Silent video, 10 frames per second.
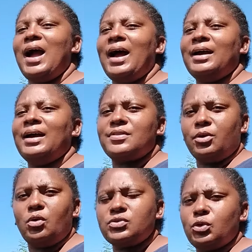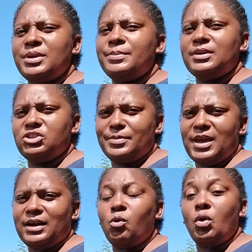And there are also people in
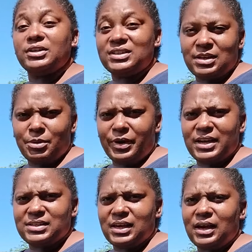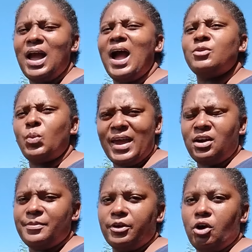Jamaica who are deliberating and
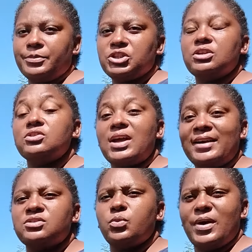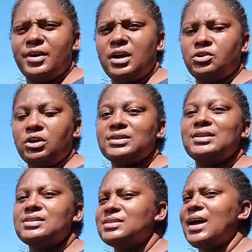weighing up their options as to whether or
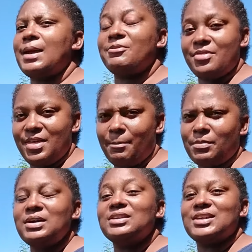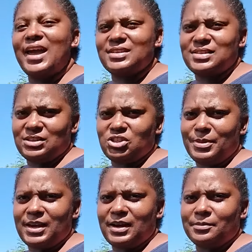not it is time for them to exit
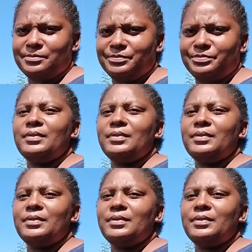Jamaica.